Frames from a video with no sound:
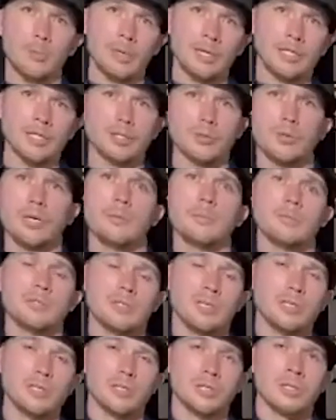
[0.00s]
into a
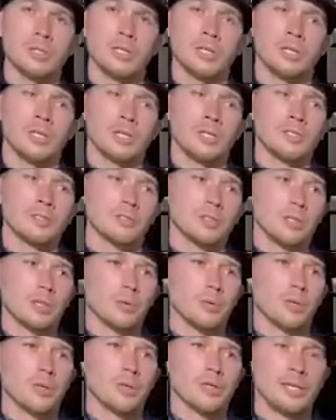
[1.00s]
position.
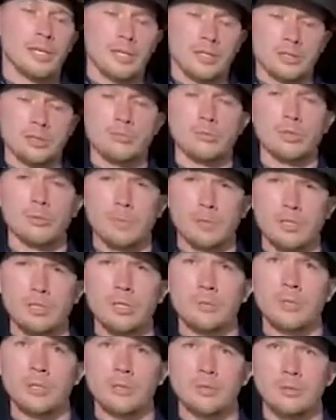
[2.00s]
So yeah, there's some good bits
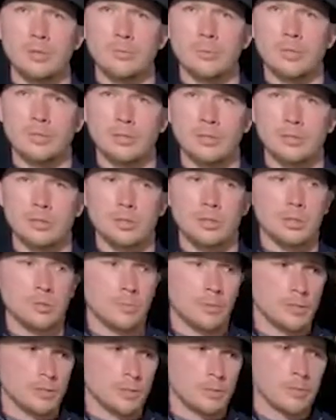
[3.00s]
coming, good
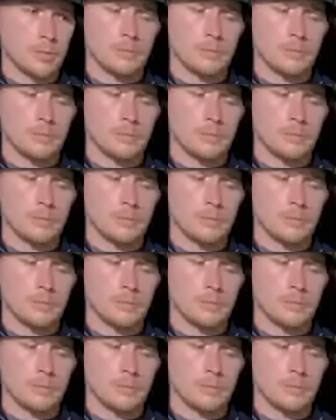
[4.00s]
bits coming.